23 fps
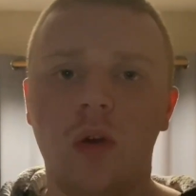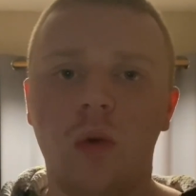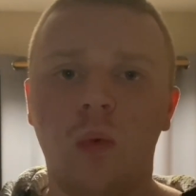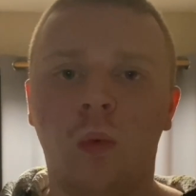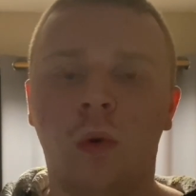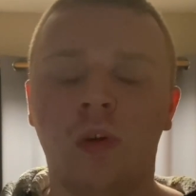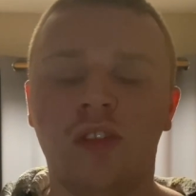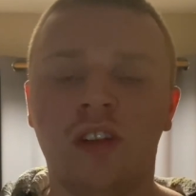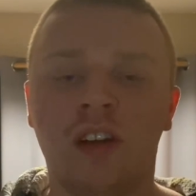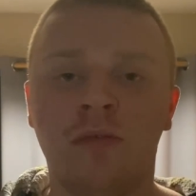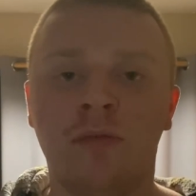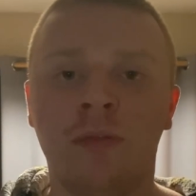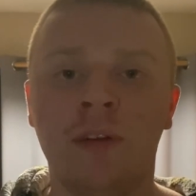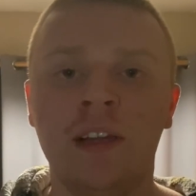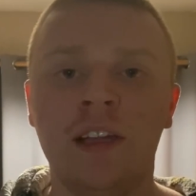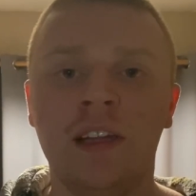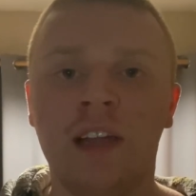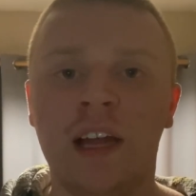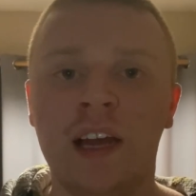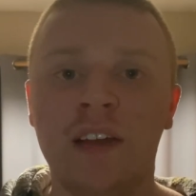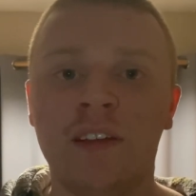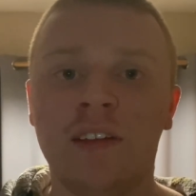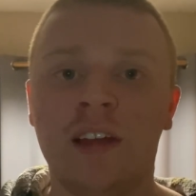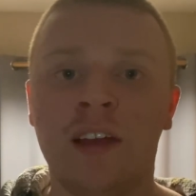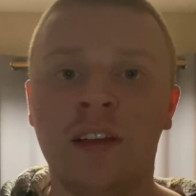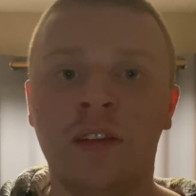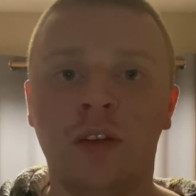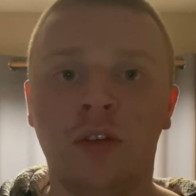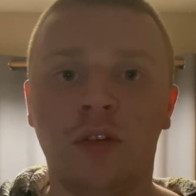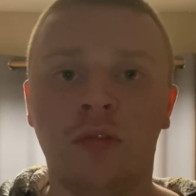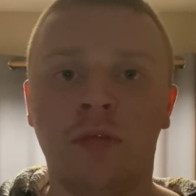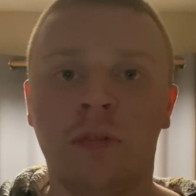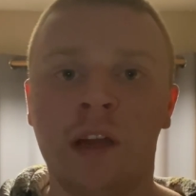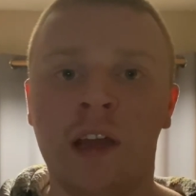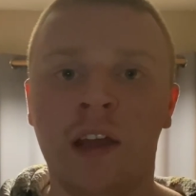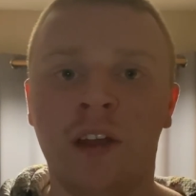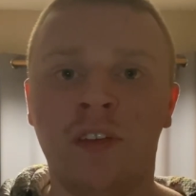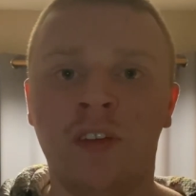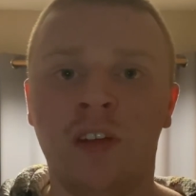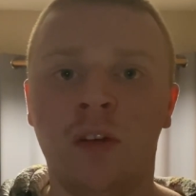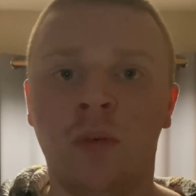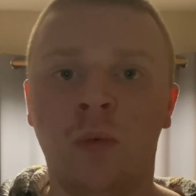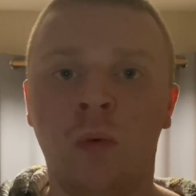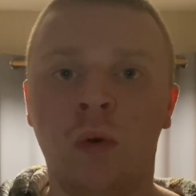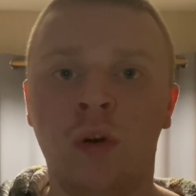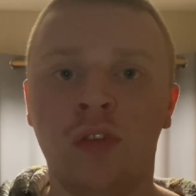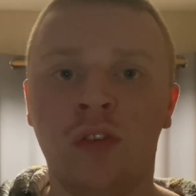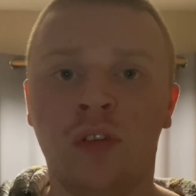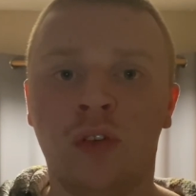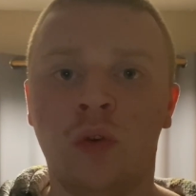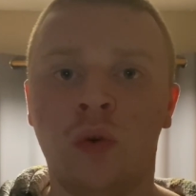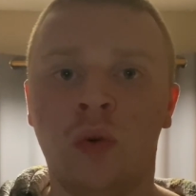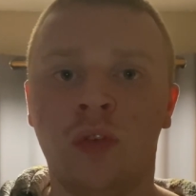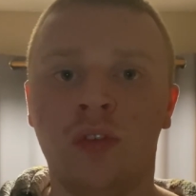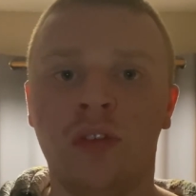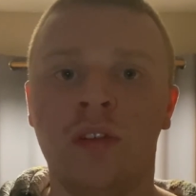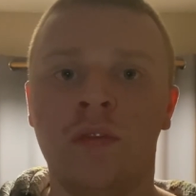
What I really liked in The Creator was, of course,